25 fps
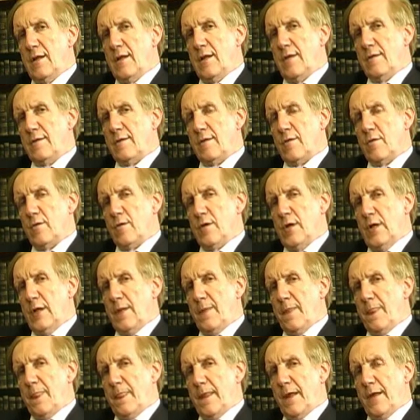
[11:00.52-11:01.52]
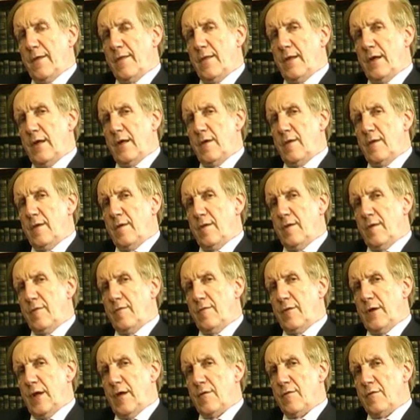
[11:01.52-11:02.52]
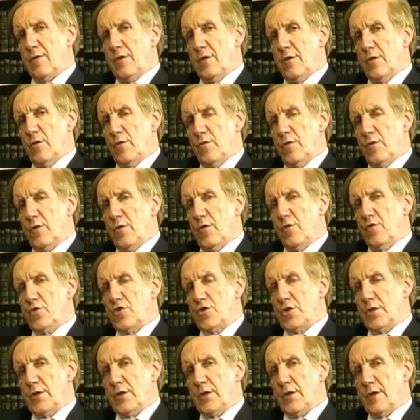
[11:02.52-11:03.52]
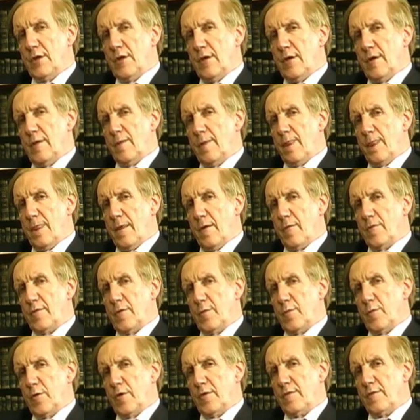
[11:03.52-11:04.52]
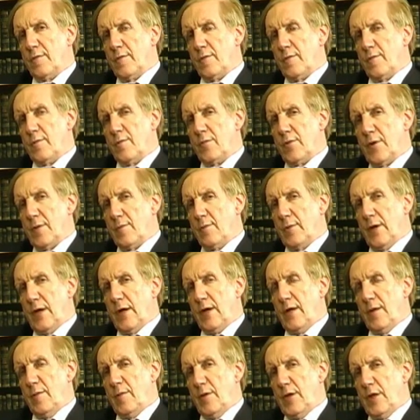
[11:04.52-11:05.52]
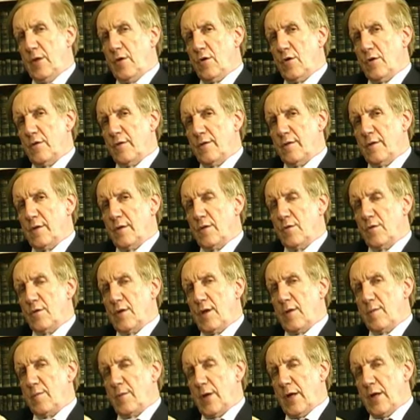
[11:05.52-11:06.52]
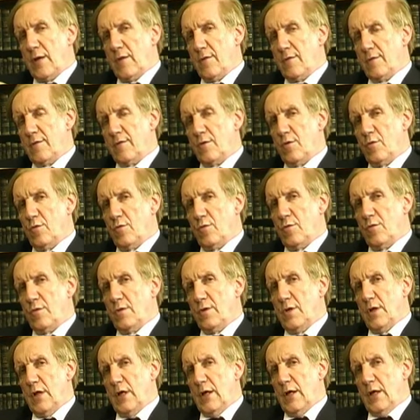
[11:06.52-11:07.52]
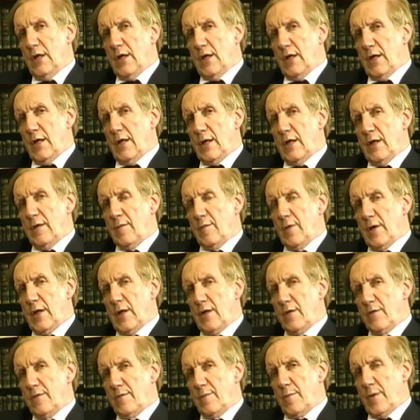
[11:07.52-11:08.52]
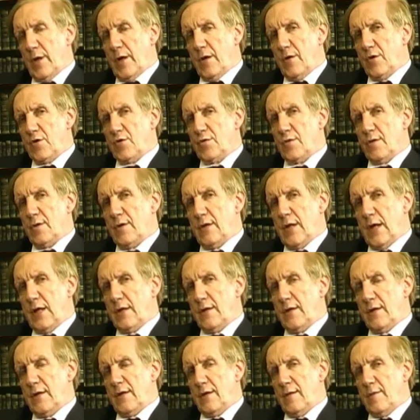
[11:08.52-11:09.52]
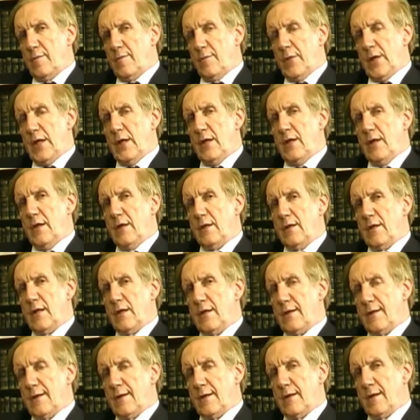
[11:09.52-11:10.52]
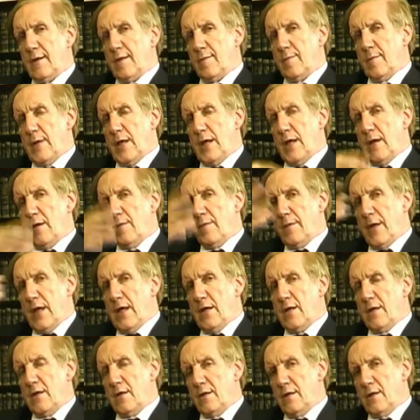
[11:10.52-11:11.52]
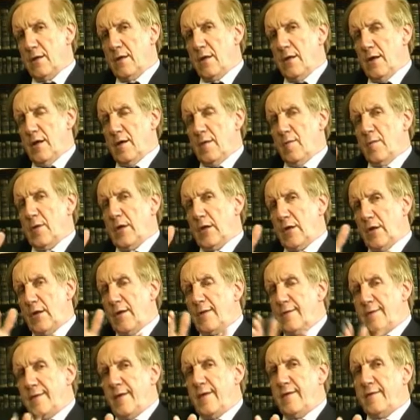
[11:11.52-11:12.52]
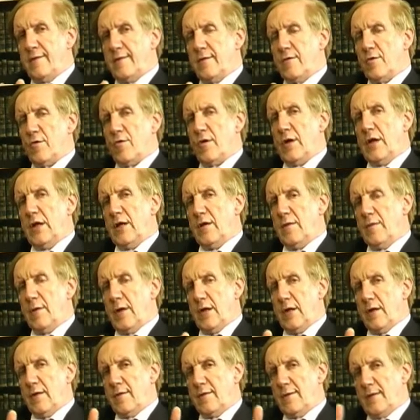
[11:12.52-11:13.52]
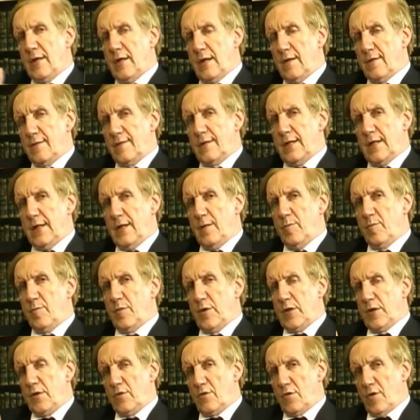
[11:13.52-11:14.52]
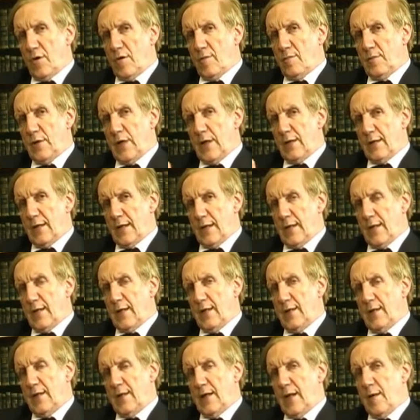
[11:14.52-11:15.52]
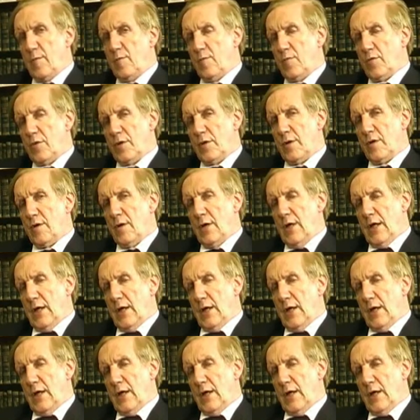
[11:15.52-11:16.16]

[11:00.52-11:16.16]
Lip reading: So I think if we have no notion of the person primarily being constituted by the soul and by the spiritual being that may awaken but exists already when it's still asleep and dormant like in the embryo,